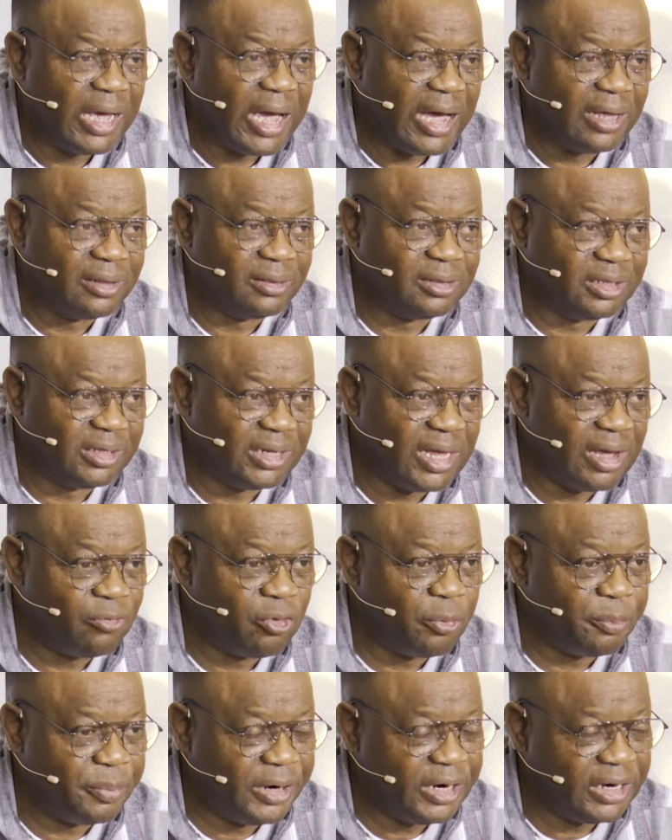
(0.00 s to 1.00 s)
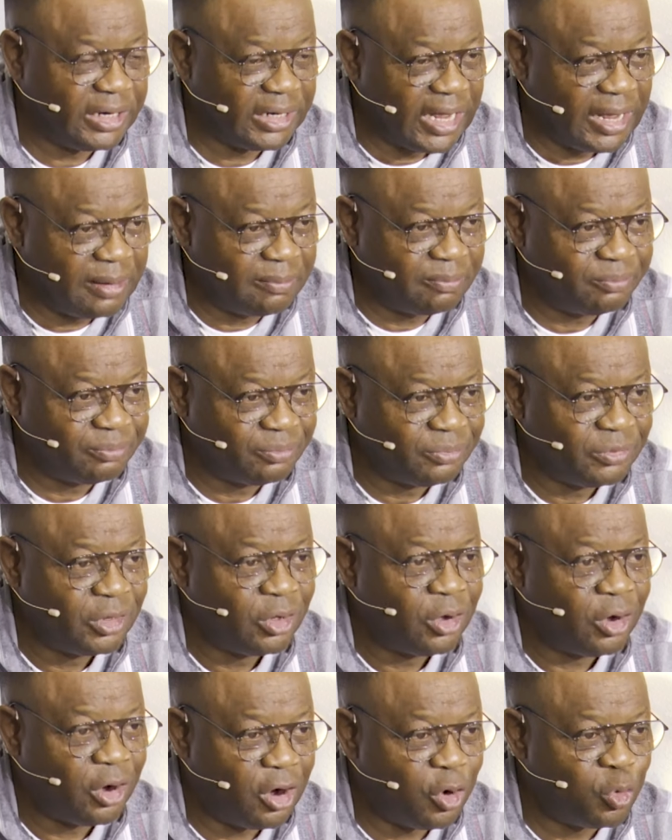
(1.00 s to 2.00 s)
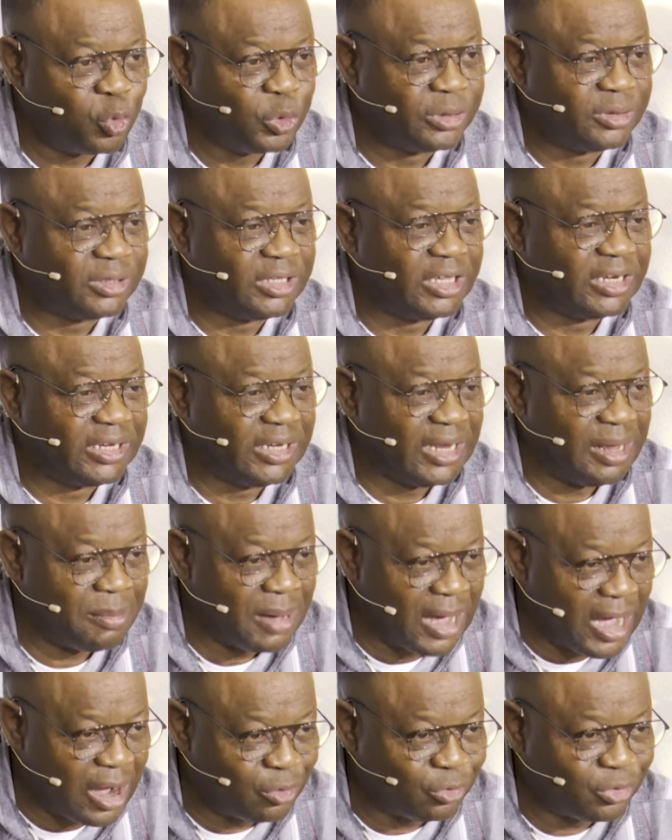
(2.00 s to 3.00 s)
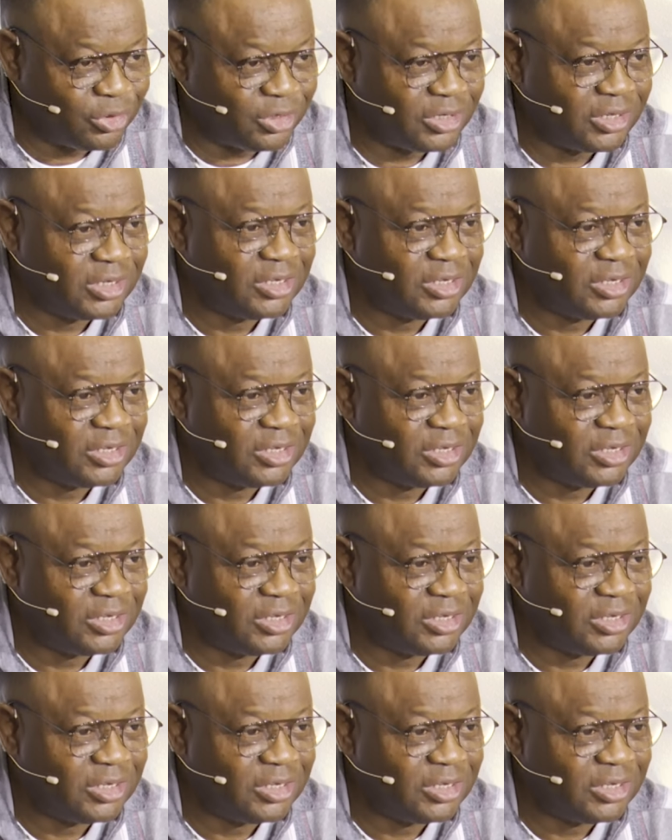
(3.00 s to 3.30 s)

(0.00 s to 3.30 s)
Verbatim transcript: As the devil bring them, always take them out.